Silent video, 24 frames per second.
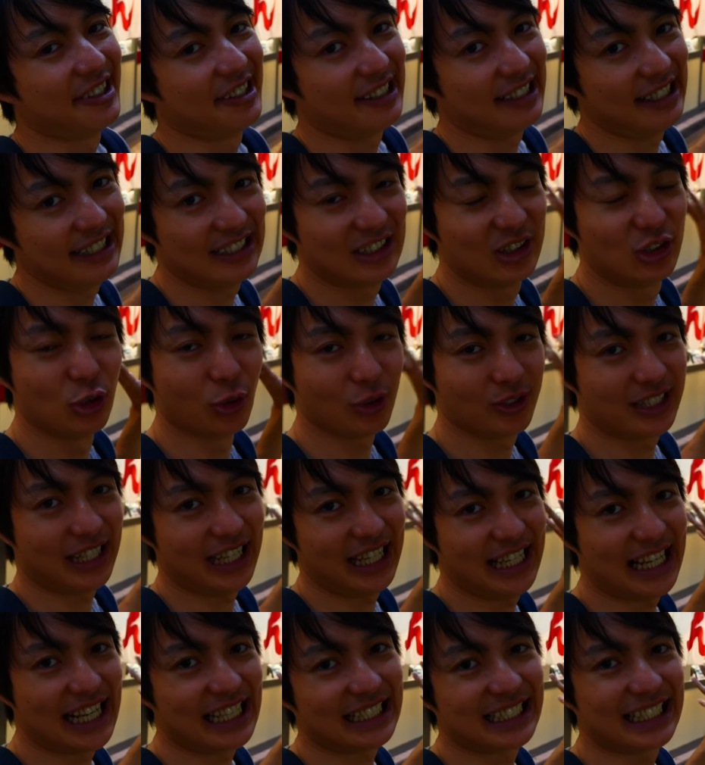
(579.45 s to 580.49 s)
Their
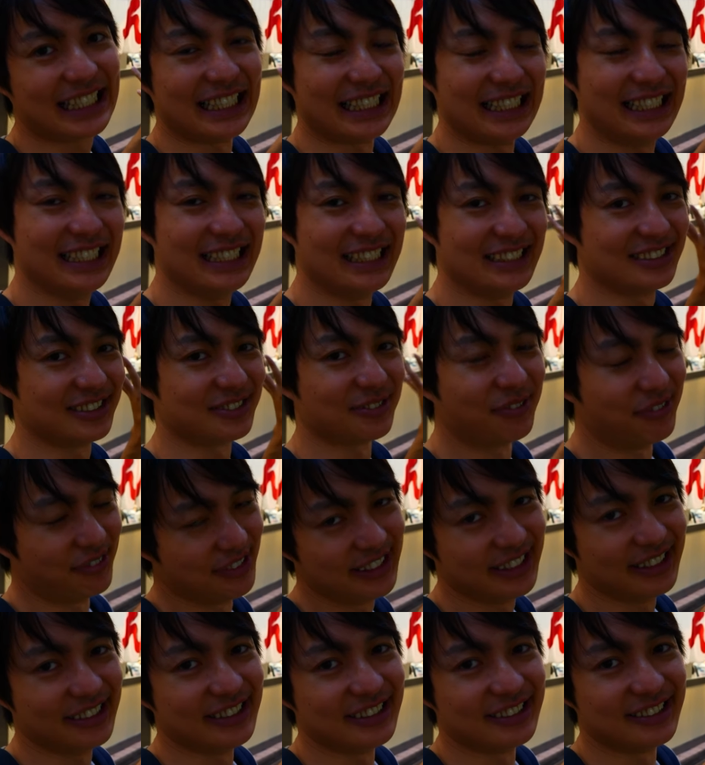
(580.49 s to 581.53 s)
Doteyaki is
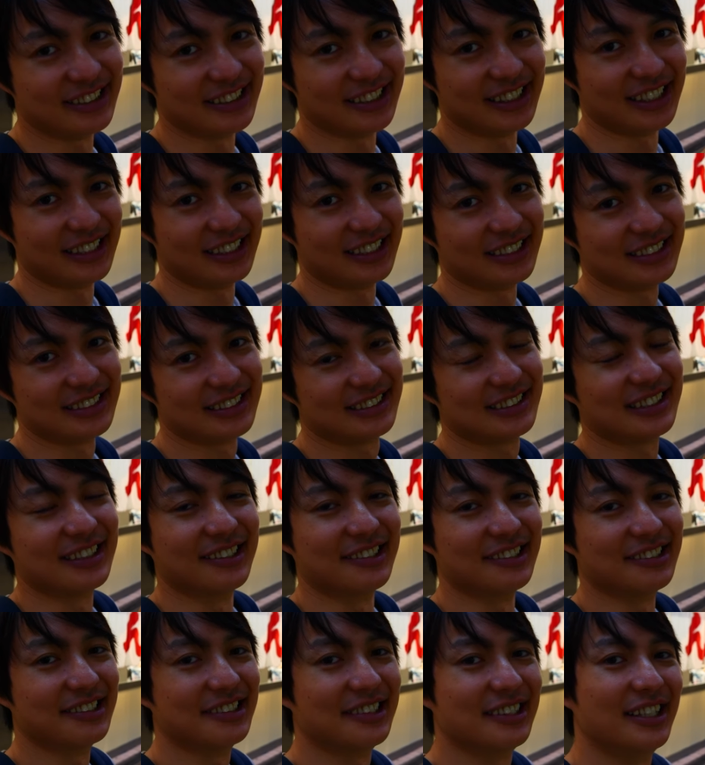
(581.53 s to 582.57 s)
really good,
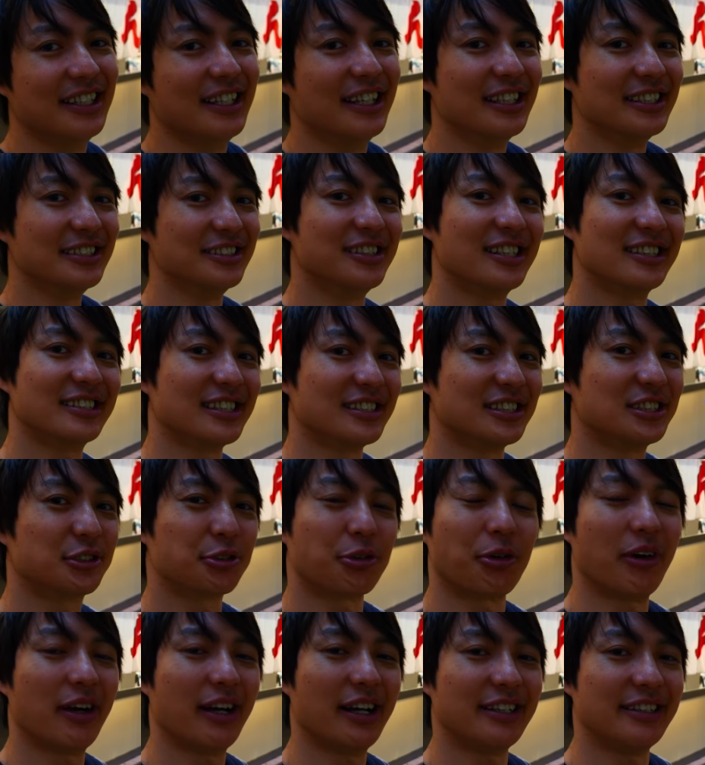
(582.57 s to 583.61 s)
so you gotta
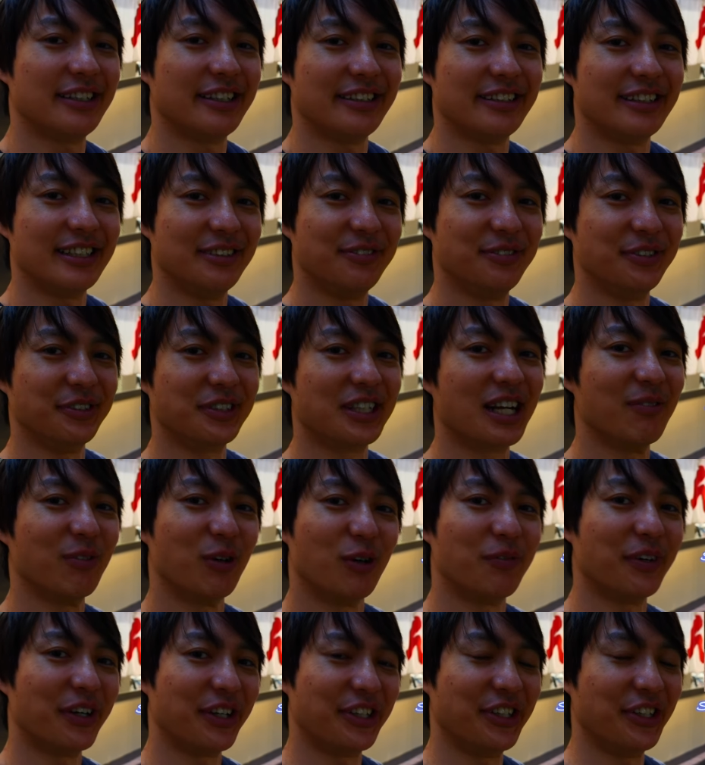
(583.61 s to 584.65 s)
try it if you come
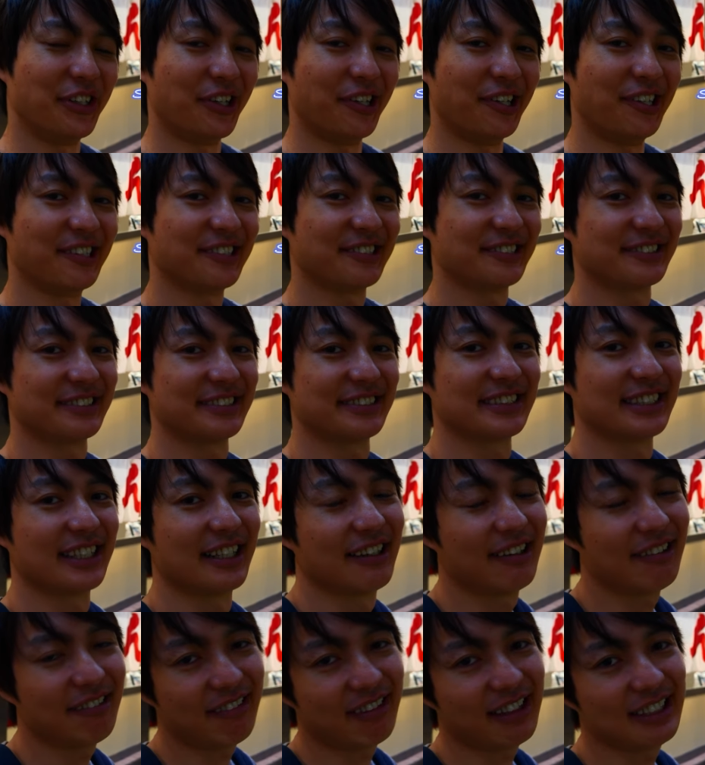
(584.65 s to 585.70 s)
over here.
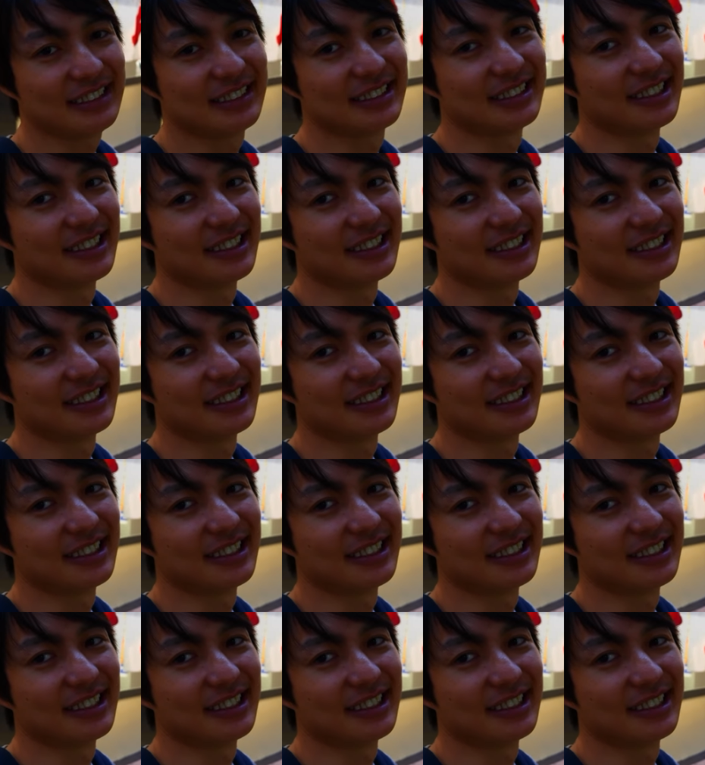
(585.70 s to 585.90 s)
Alright,